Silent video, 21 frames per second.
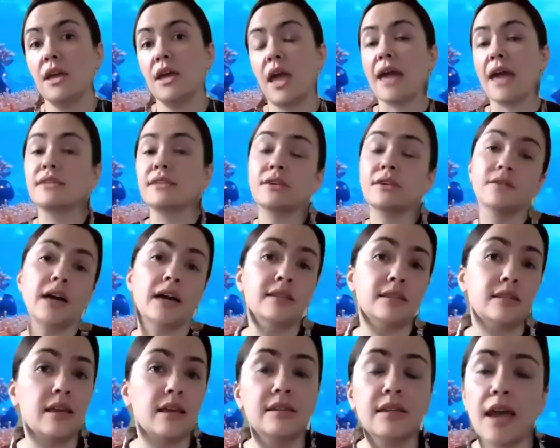And so
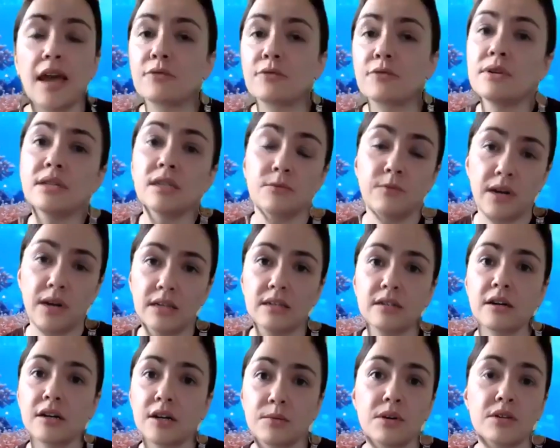that's the exact reason why I
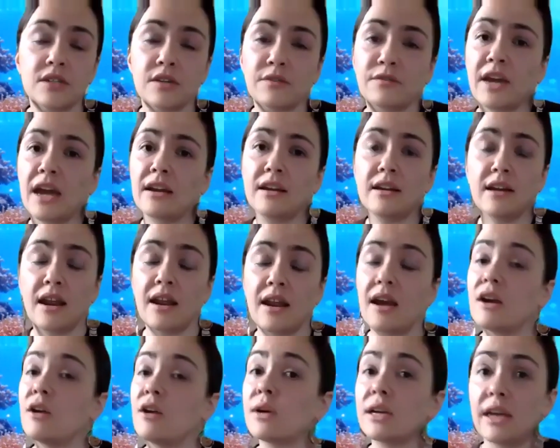started
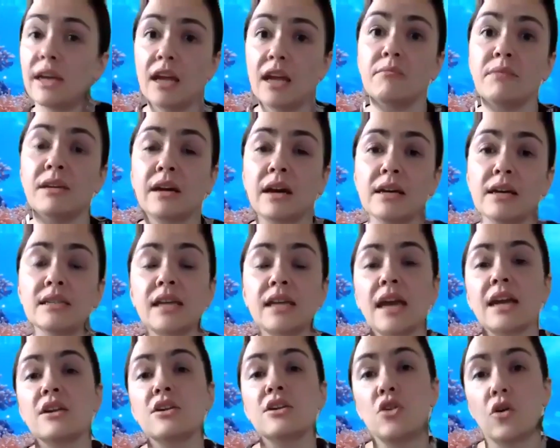realtoughcandy.io again, because
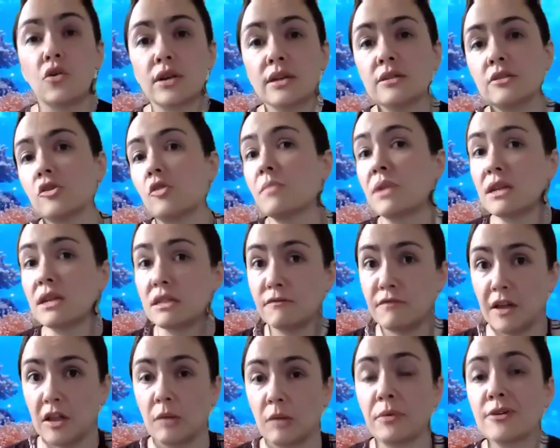I noticed so many
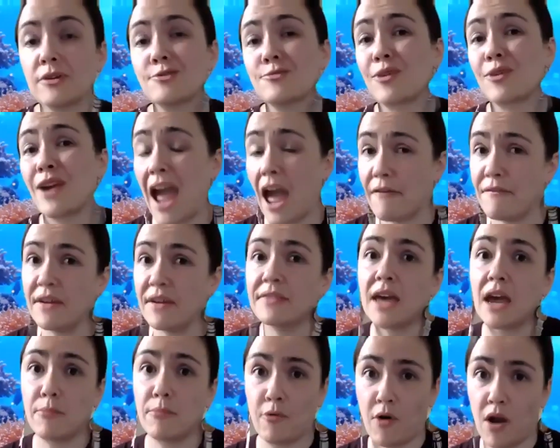developers were having
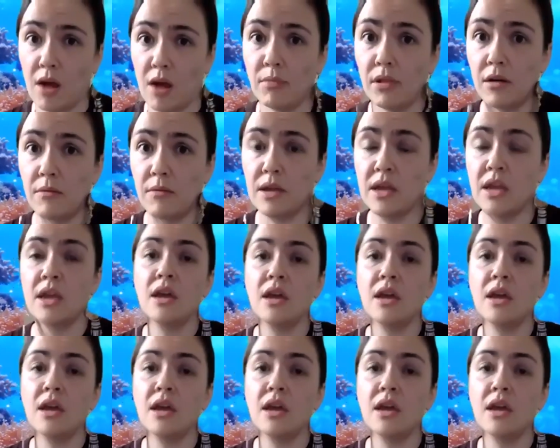that problem,